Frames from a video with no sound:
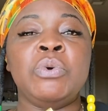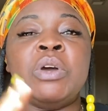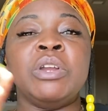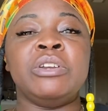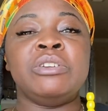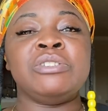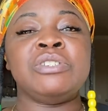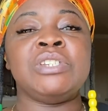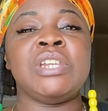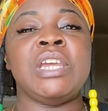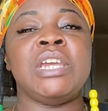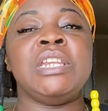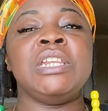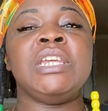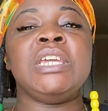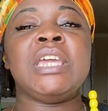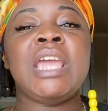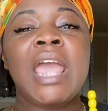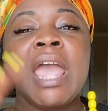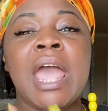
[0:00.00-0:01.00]

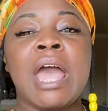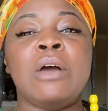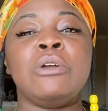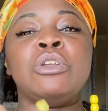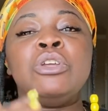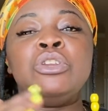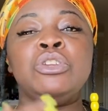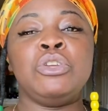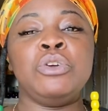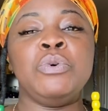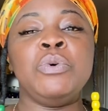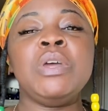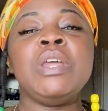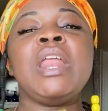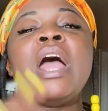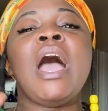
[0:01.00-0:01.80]
understanding how to do it,